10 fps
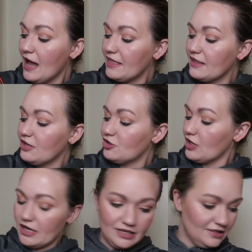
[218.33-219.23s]
And then these
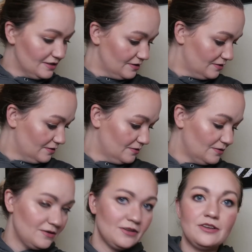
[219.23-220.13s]
shades,
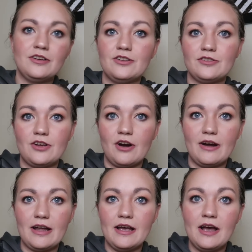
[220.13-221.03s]

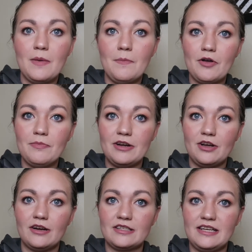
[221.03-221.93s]
sorry, both my
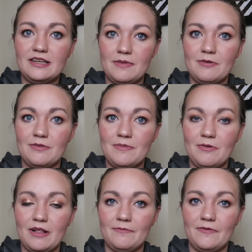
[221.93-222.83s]
dogs need to be with me
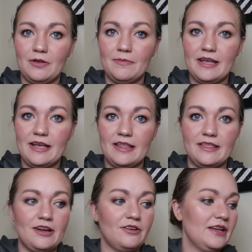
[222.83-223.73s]
while I'm filming, and
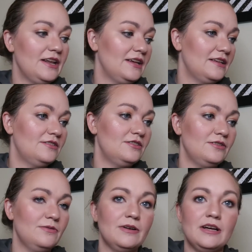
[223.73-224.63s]
they are getting
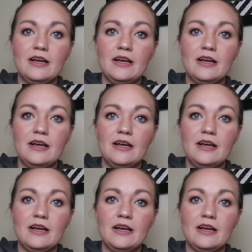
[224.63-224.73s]
into